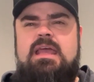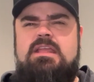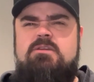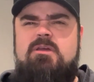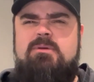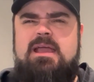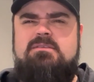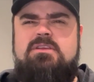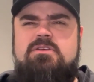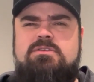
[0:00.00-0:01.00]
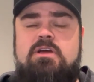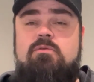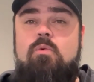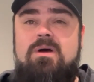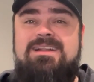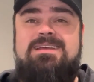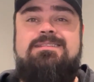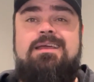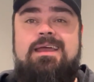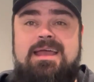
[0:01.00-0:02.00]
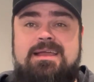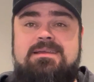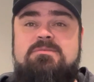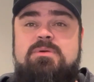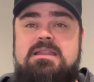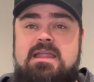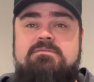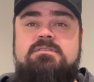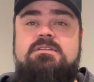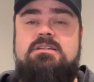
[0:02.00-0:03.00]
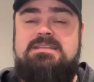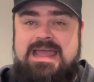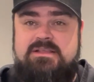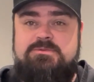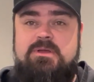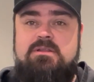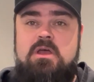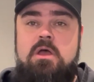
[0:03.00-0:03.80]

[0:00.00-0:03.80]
And you may be asking yourself, what in the heck is benevolent detachment?